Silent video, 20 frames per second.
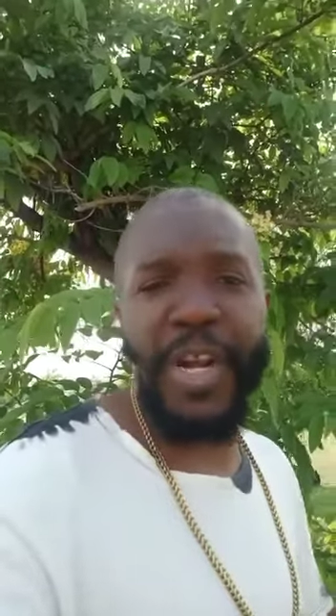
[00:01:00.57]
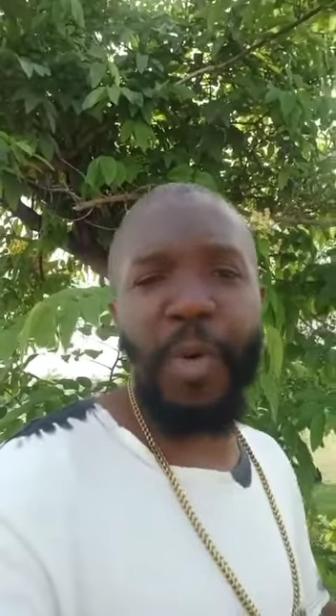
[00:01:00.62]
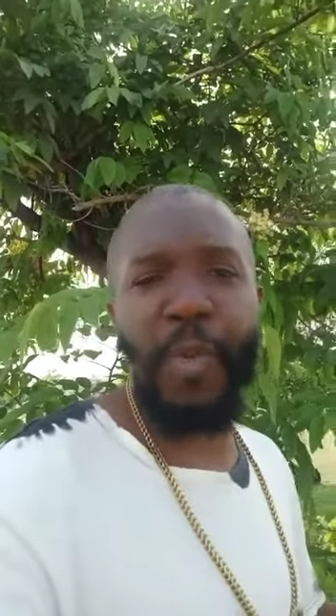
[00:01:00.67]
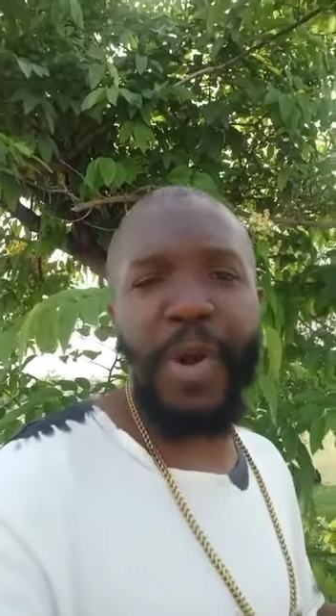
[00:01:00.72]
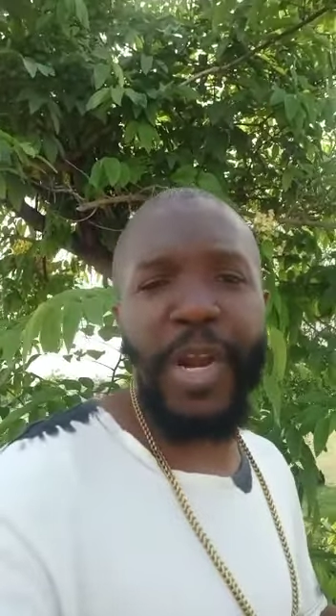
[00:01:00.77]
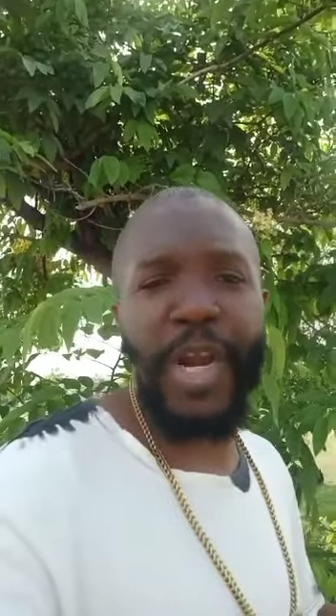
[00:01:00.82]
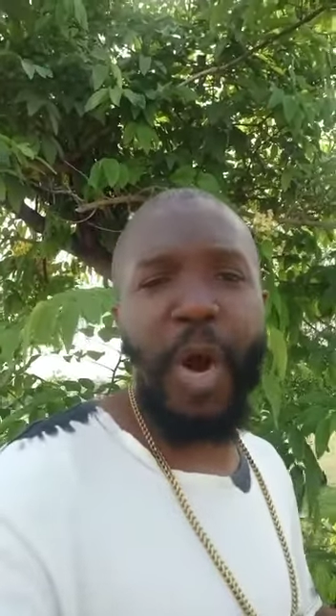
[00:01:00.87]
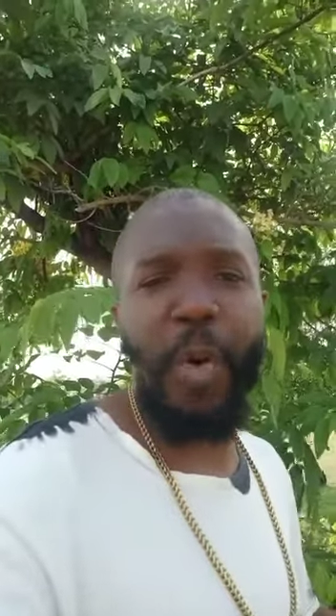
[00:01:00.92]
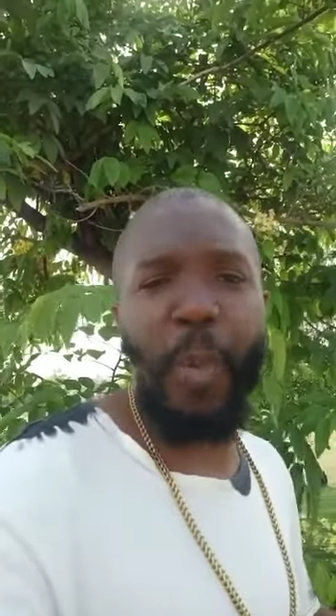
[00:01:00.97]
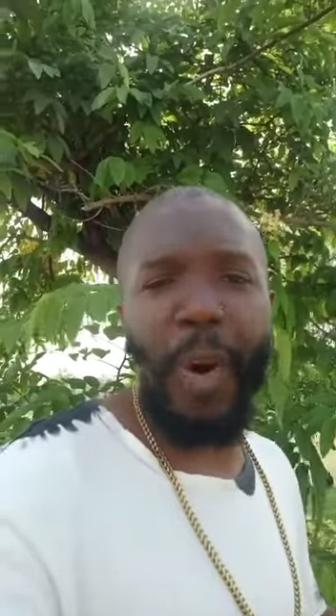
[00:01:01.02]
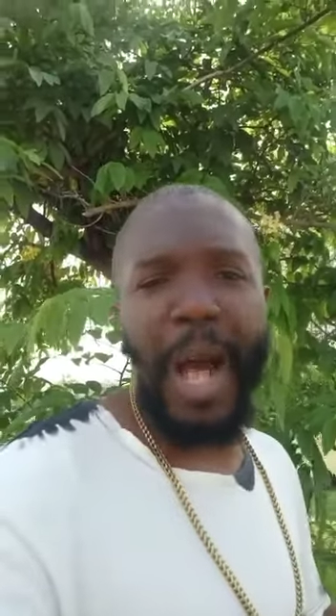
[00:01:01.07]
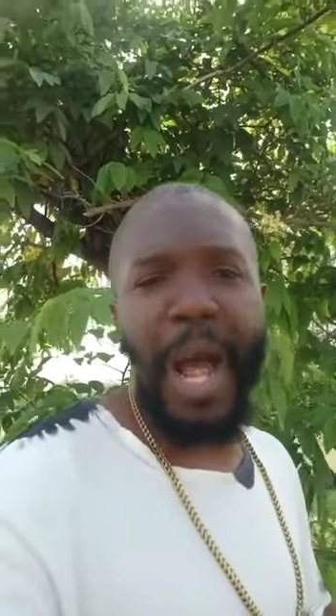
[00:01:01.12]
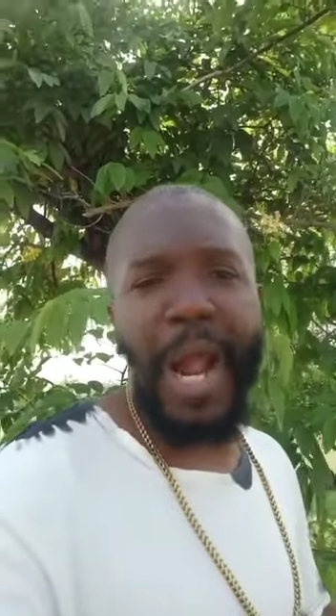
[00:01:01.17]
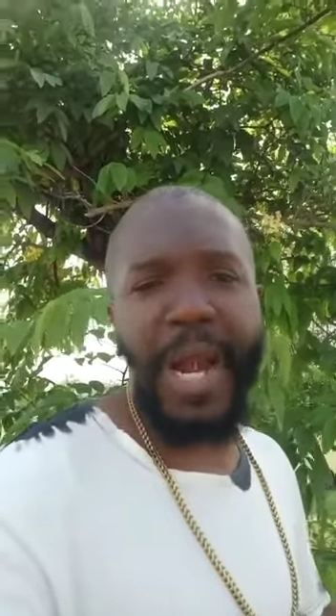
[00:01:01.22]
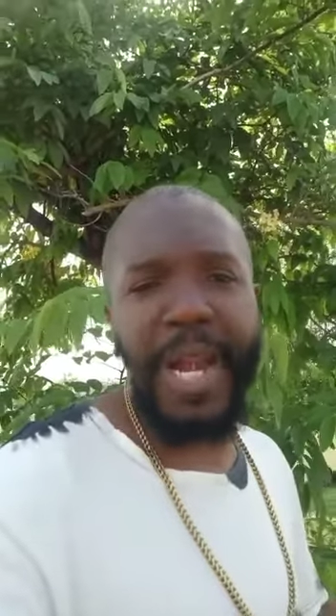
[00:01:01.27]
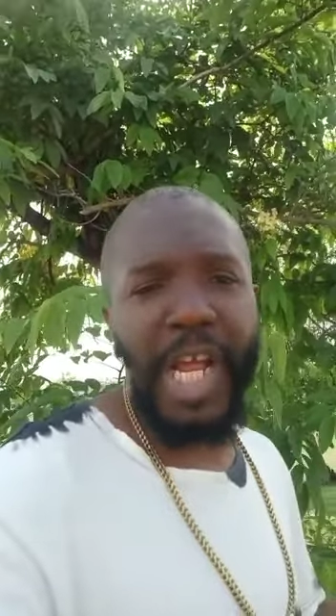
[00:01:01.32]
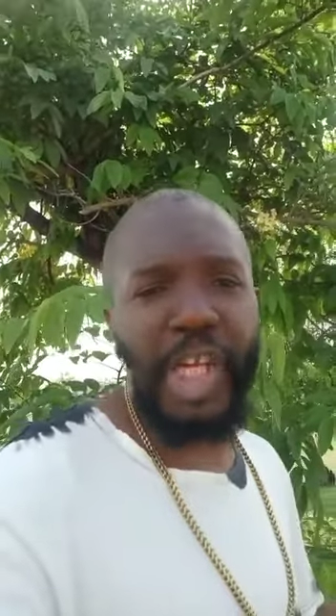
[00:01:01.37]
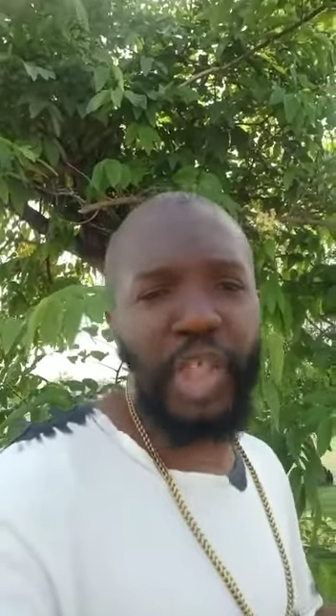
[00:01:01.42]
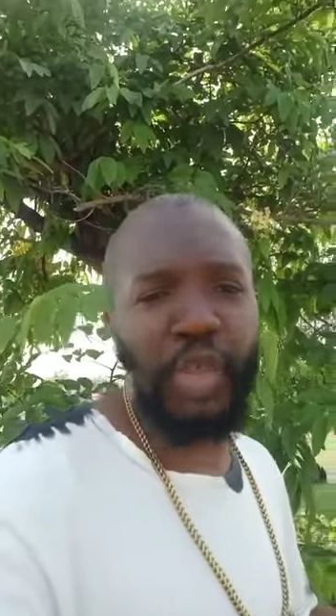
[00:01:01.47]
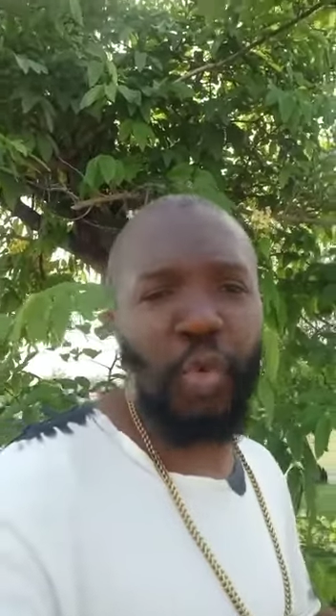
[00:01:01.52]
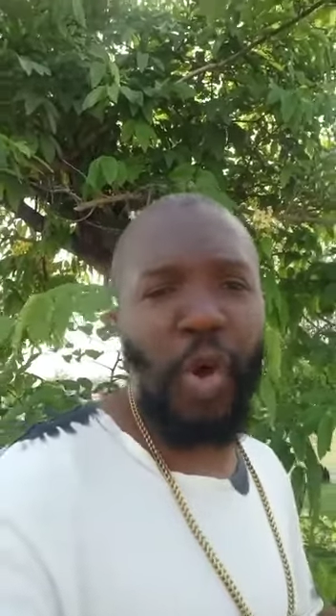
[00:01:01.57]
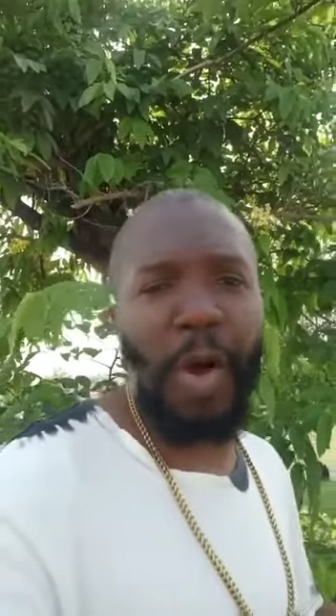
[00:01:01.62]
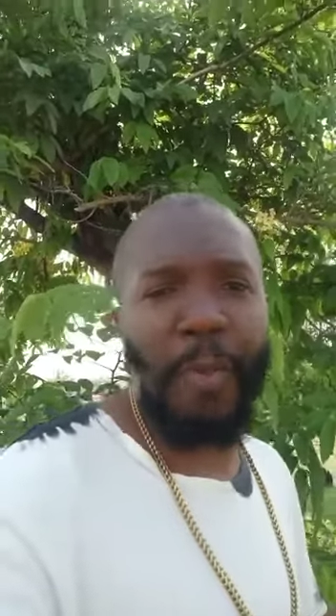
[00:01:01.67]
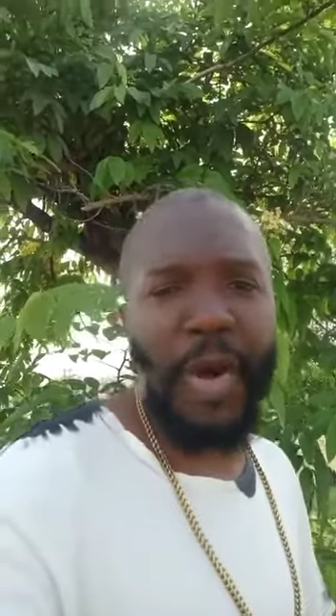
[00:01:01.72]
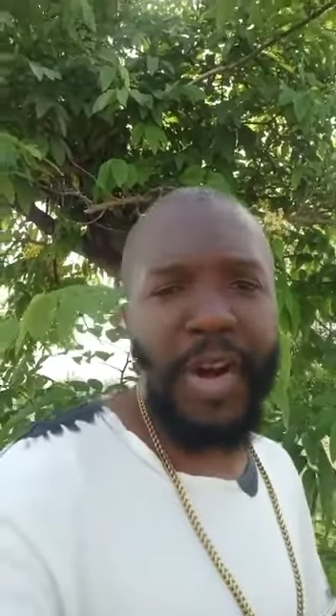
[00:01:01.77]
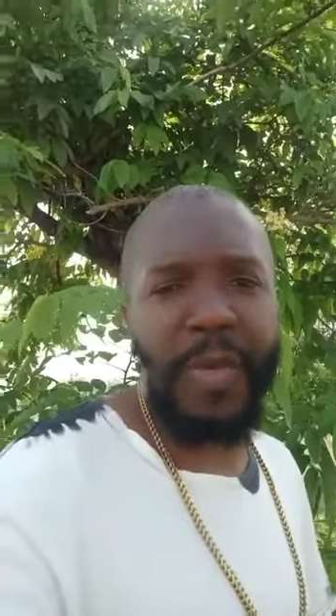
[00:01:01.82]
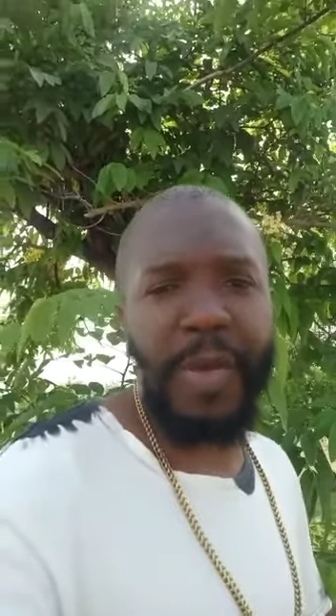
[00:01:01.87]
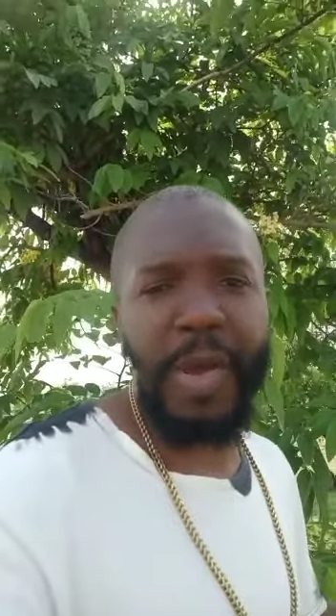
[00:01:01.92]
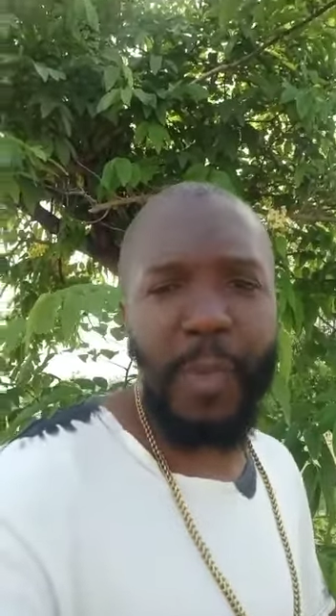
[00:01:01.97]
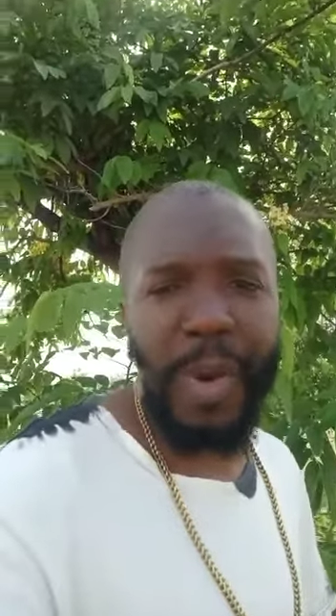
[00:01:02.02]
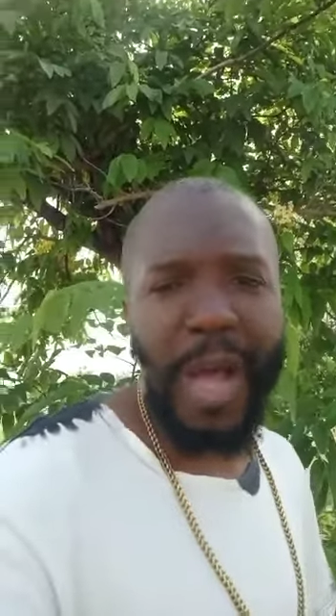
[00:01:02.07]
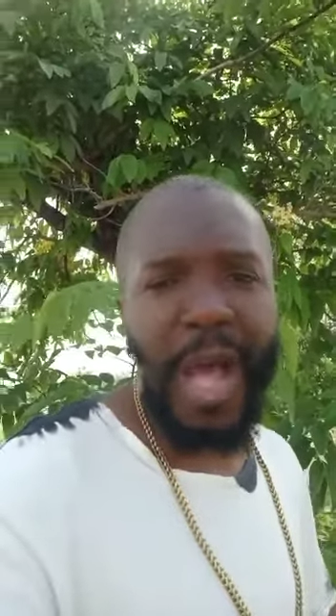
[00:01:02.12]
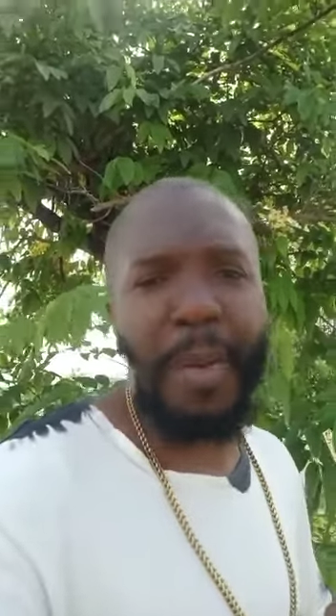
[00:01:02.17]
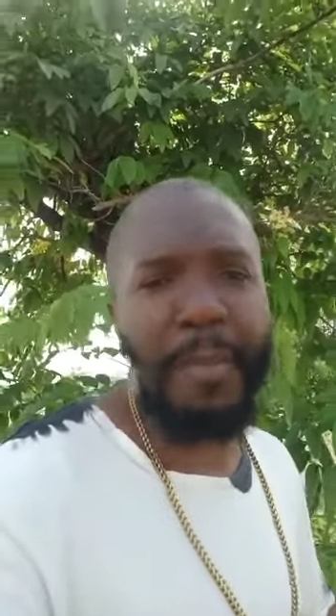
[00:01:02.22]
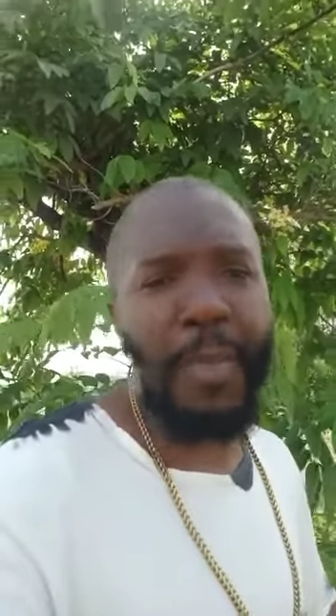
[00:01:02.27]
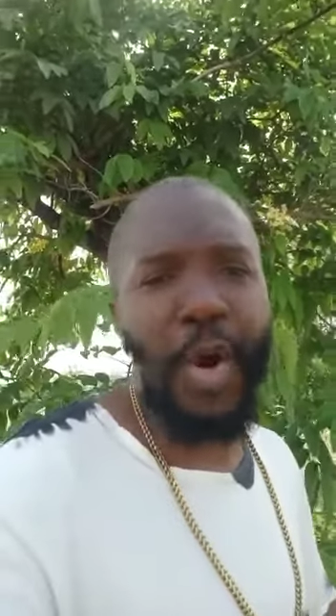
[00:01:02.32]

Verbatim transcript: We no want them drop money. We want